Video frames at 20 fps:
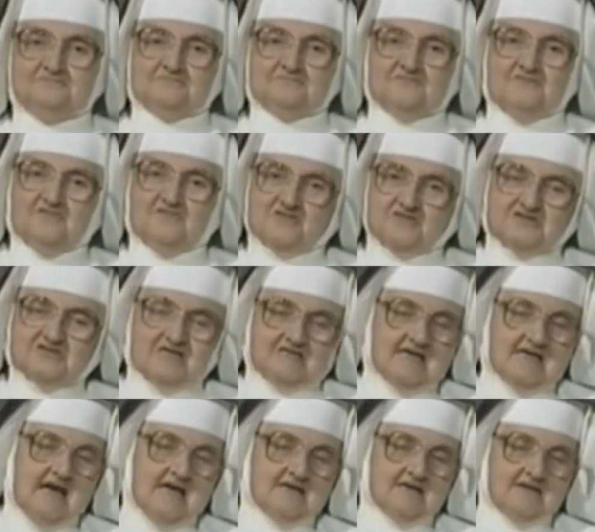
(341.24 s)
First, that
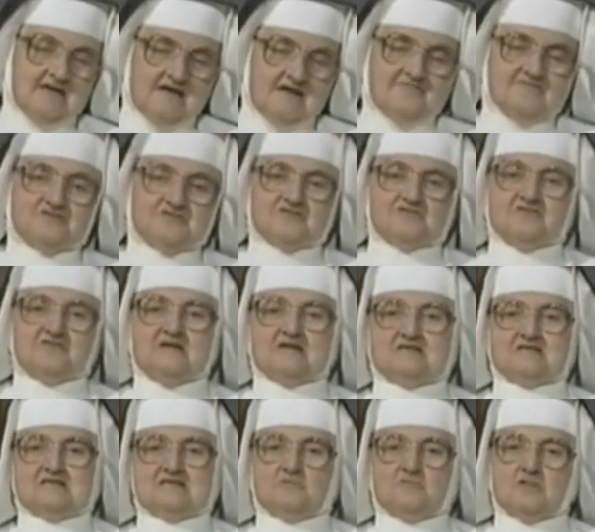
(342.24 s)
God gave it to us,
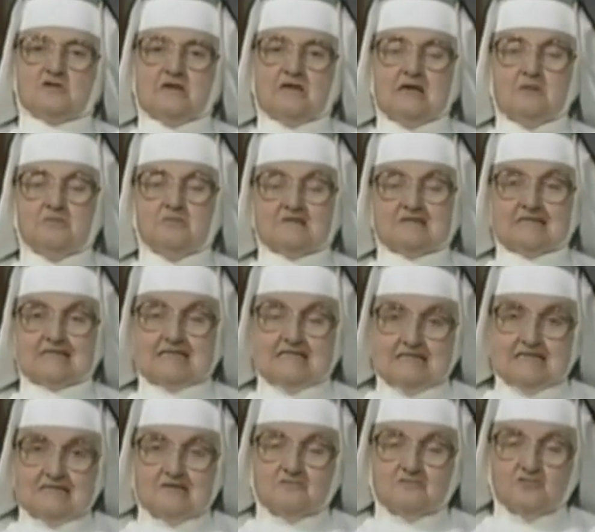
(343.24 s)
that we we're able to
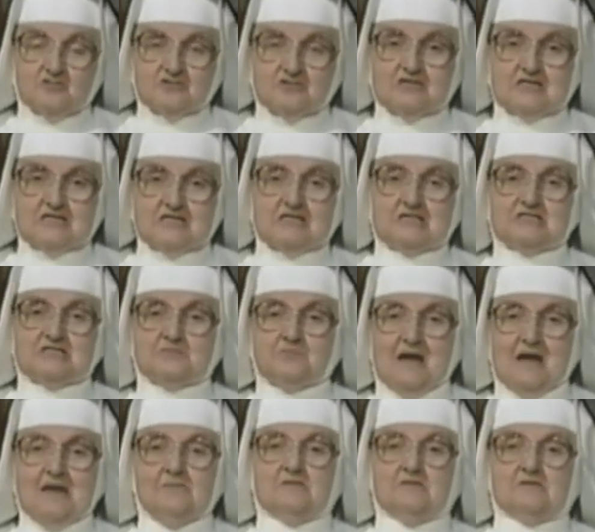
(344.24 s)
get a good English
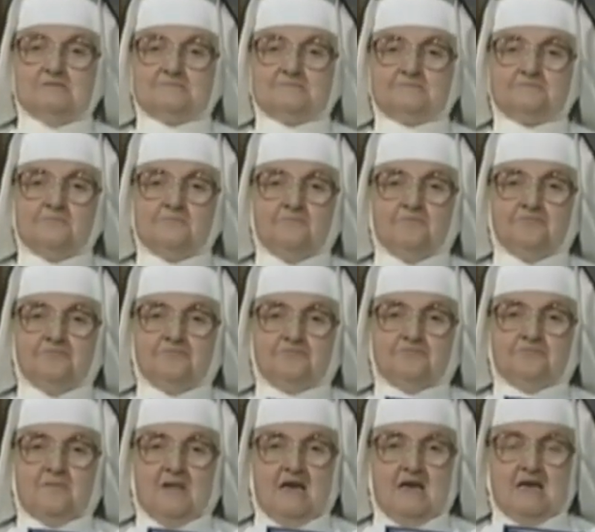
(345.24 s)
Bible.
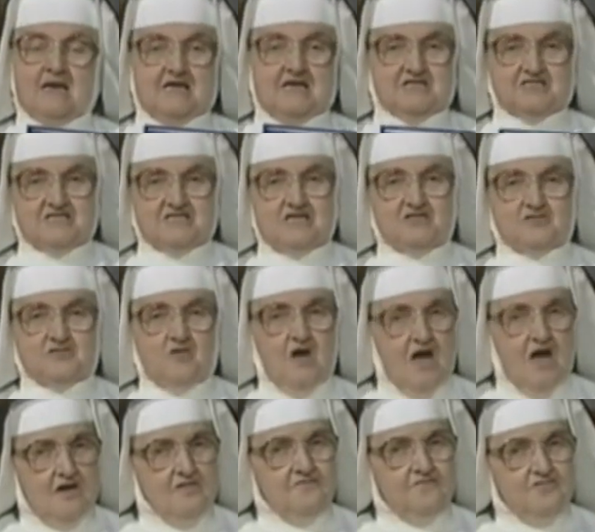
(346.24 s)
And I say to
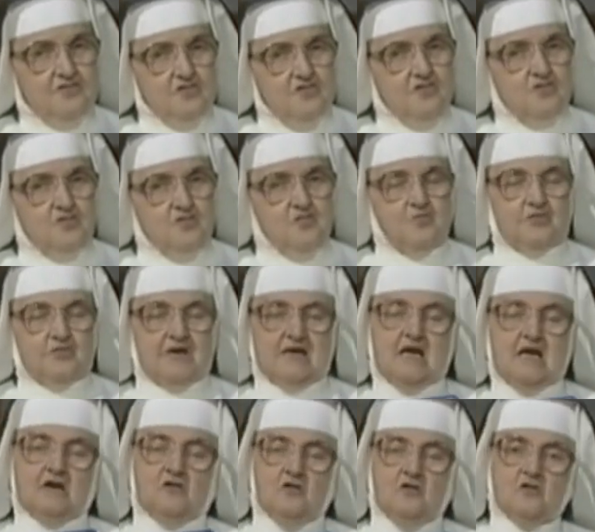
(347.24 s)
all of you who put
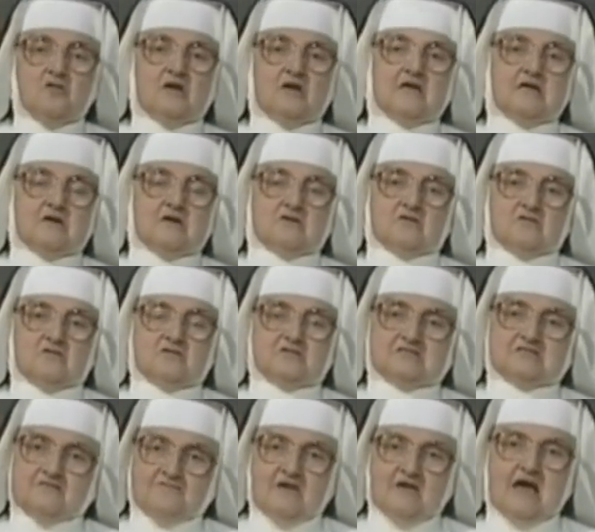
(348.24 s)
out only
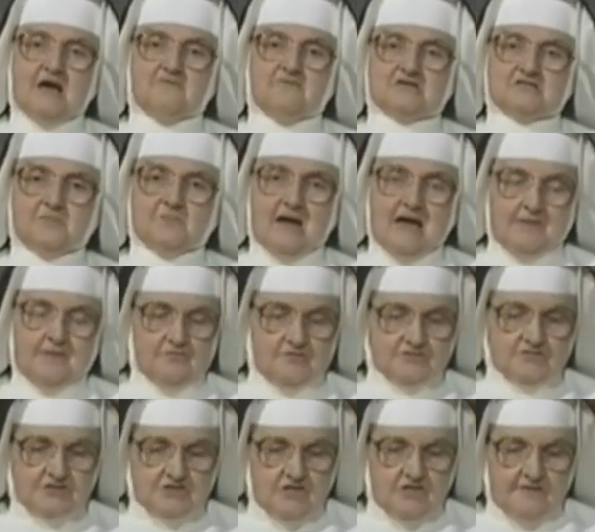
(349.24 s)
inclusive language
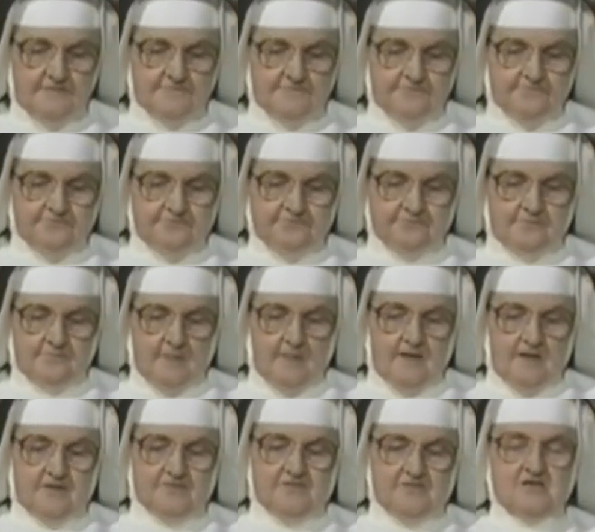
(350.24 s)
Bibles,
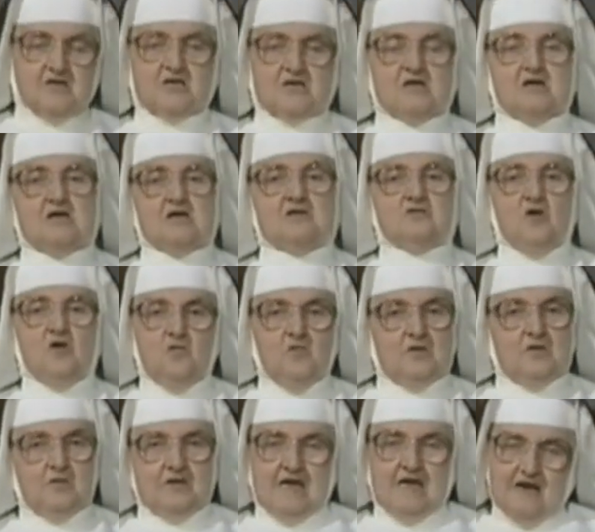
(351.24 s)
thinking no one
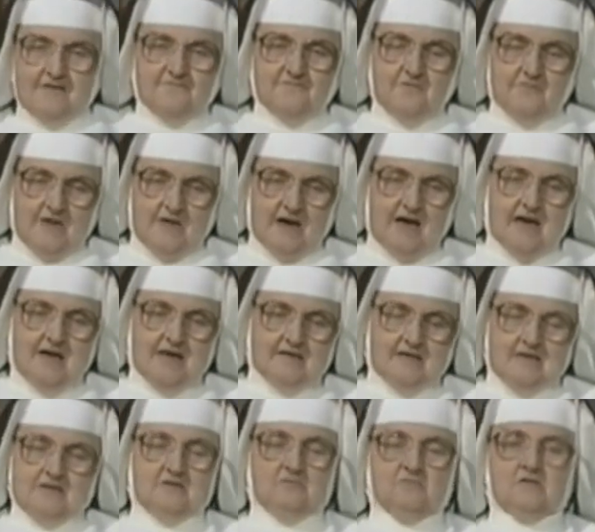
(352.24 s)
would ever buy
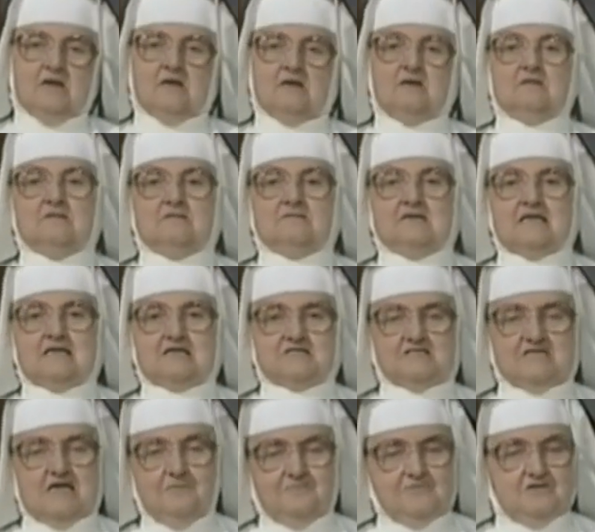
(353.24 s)
another one
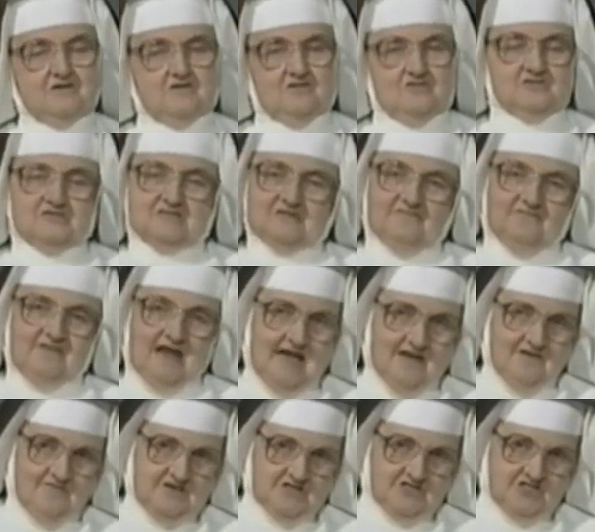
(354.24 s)
except inclusive
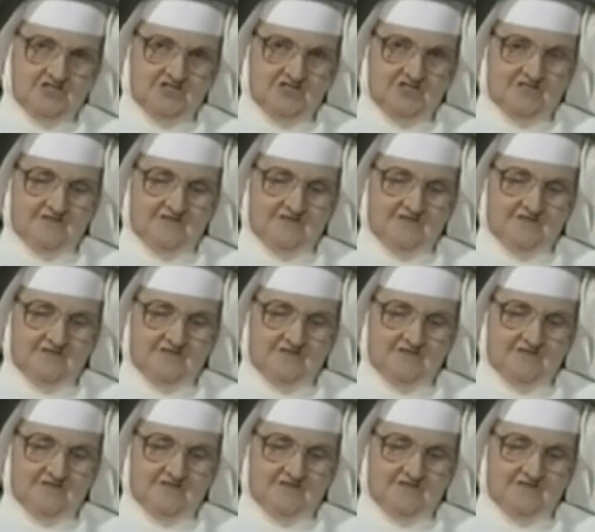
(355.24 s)
language,